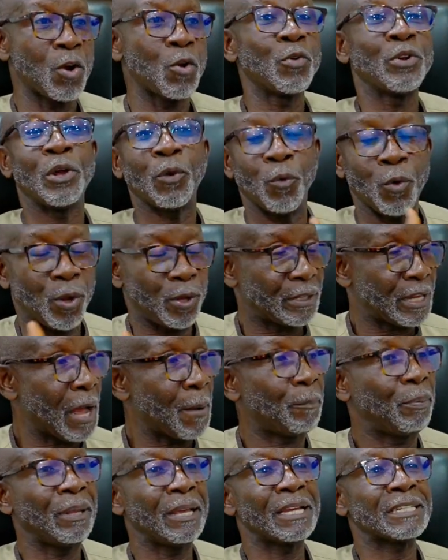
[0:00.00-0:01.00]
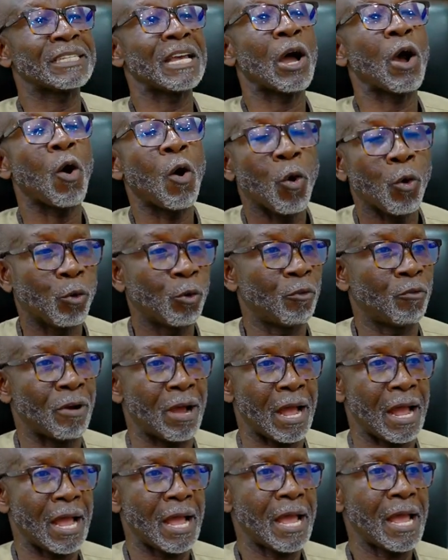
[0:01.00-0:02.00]
go the world, our players are all
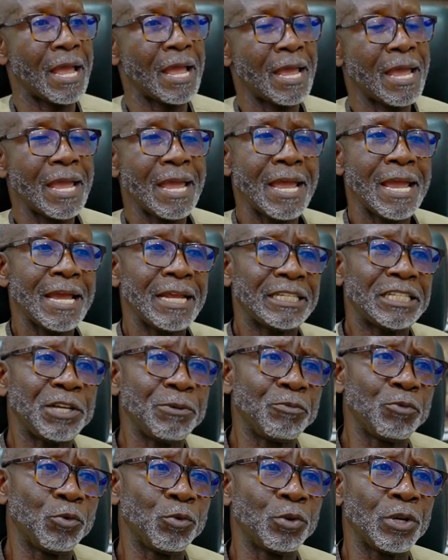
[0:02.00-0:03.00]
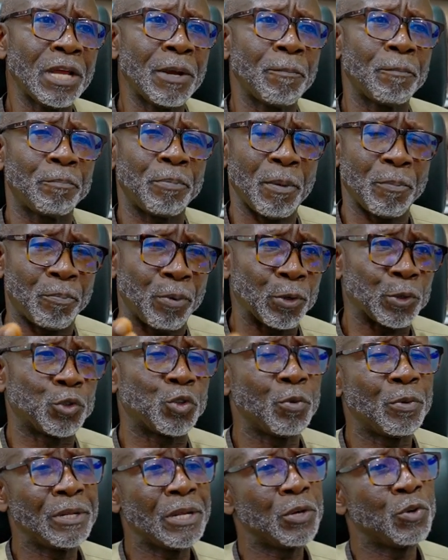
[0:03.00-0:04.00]
over. Team Nuyem Pempon, so
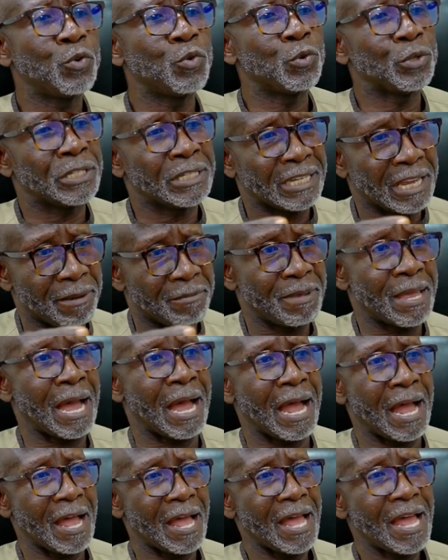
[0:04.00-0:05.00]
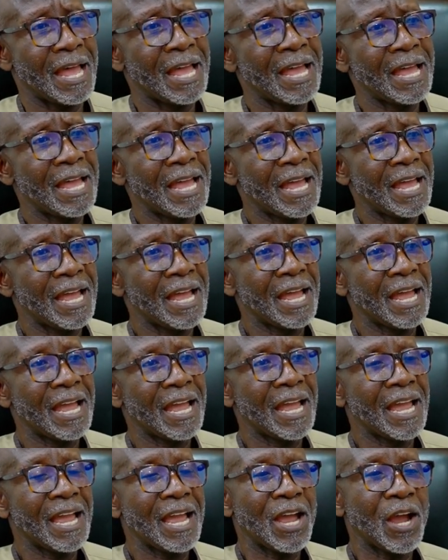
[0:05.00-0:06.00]
you need to do Skebia.
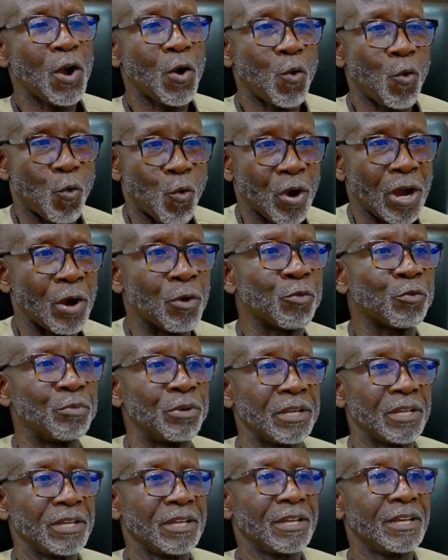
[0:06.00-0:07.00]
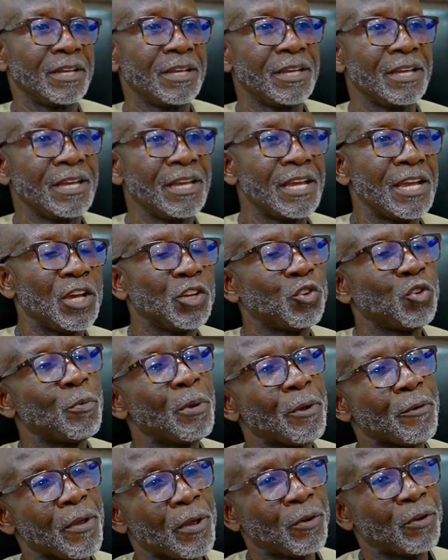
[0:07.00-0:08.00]
Okahubi. Do better